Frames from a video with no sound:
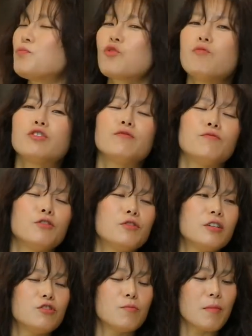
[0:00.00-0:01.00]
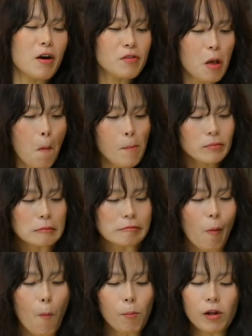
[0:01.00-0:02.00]
Put your food in your mouth.
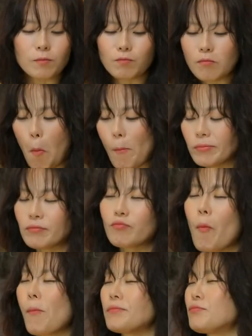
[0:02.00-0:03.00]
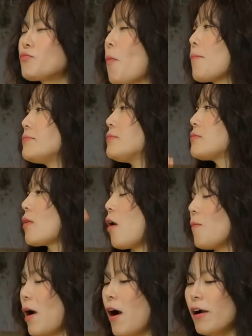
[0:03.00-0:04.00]
But
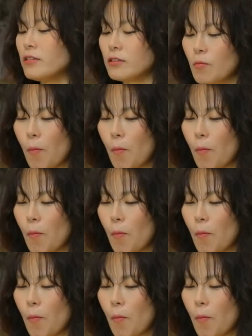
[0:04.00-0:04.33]
I'm hot.